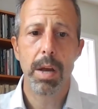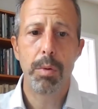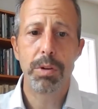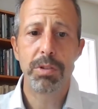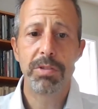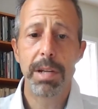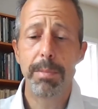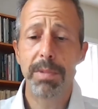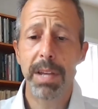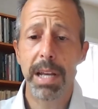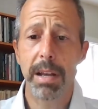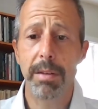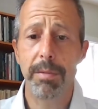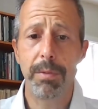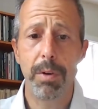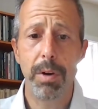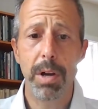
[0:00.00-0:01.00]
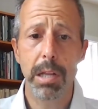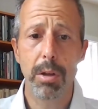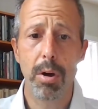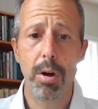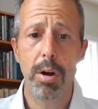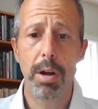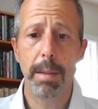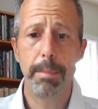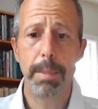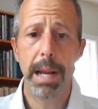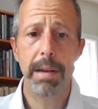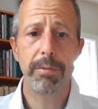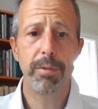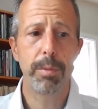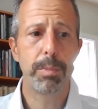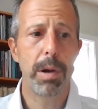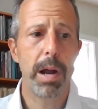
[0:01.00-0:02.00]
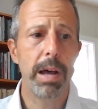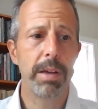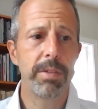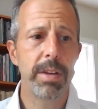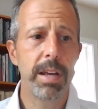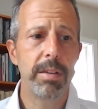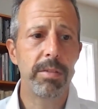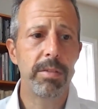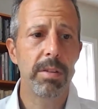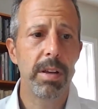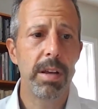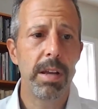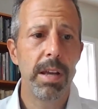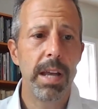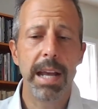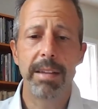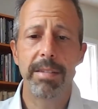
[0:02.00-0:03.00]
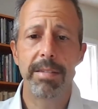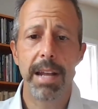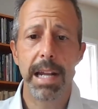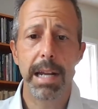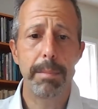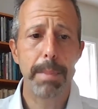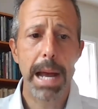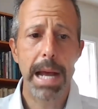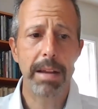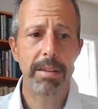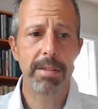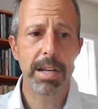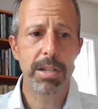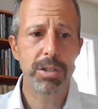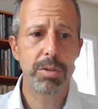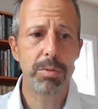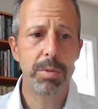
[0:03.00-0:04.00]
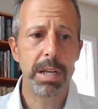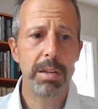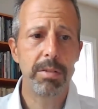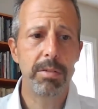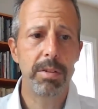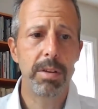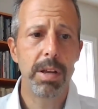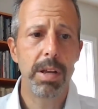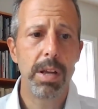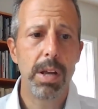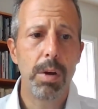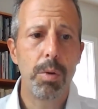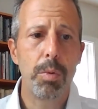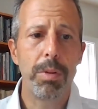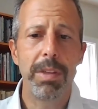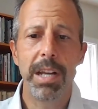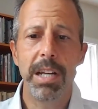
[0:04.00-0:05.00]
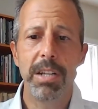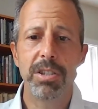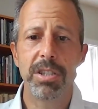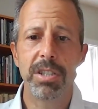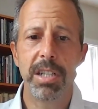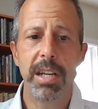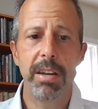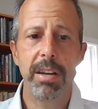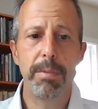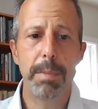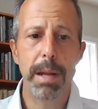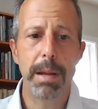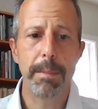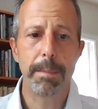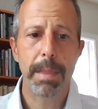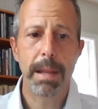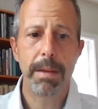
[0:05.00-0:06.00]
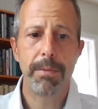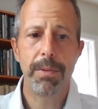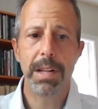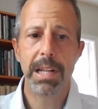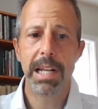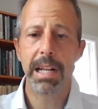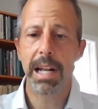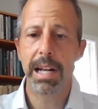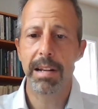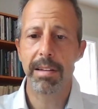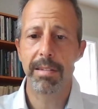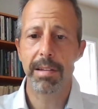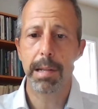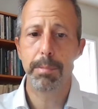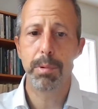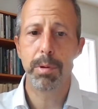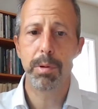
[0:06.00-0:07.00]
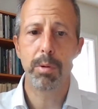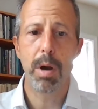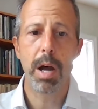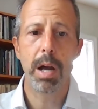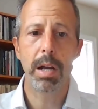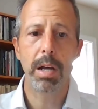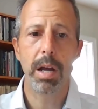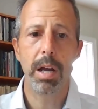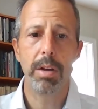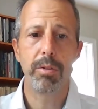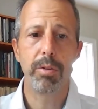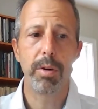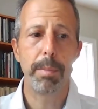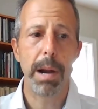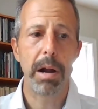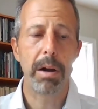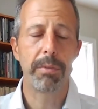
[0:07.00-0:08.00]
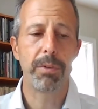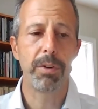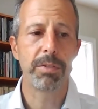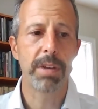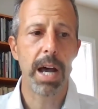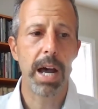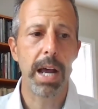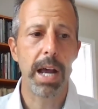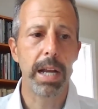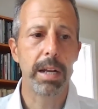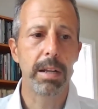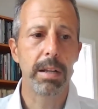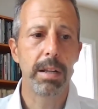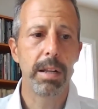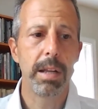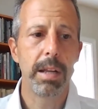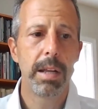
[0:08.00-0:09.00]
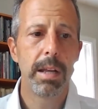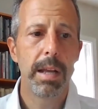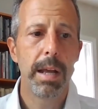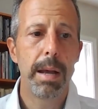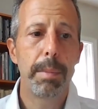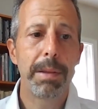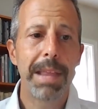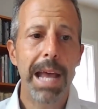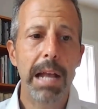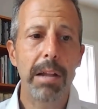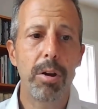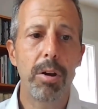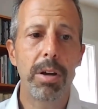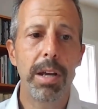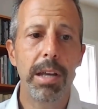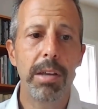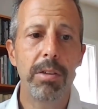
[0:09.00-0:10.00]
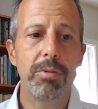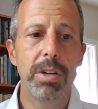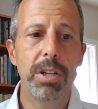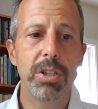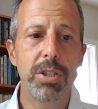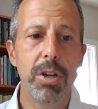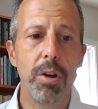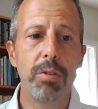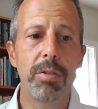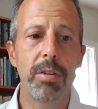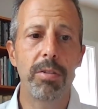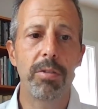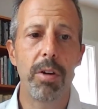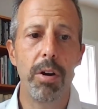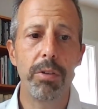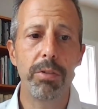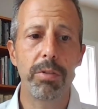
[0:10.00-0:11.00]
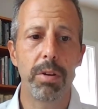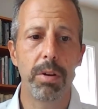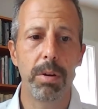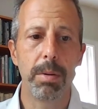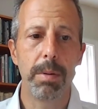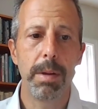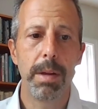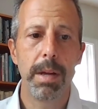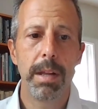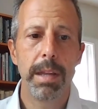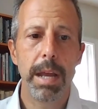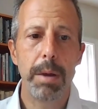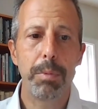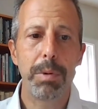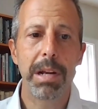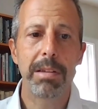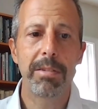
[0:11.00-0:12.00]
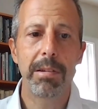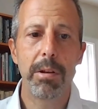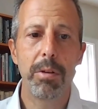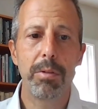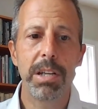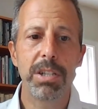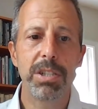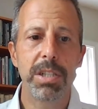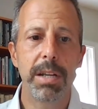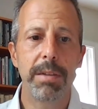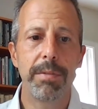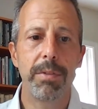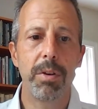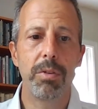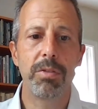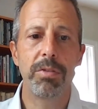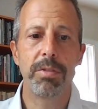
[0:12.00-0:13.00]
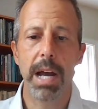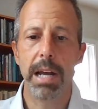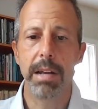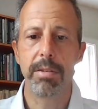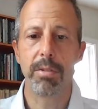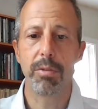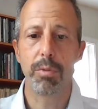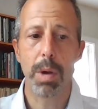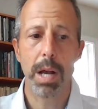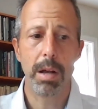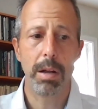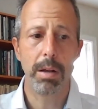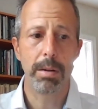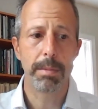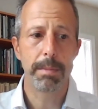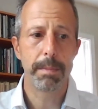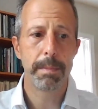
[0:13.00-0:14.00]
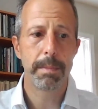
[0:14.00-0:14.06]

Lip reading: which seems like a very long and painful process, extending back centuries, with each achievement feeling like a slippery rock under a powerful tide. But that long history shows us also that we can slowly shift those tides as well.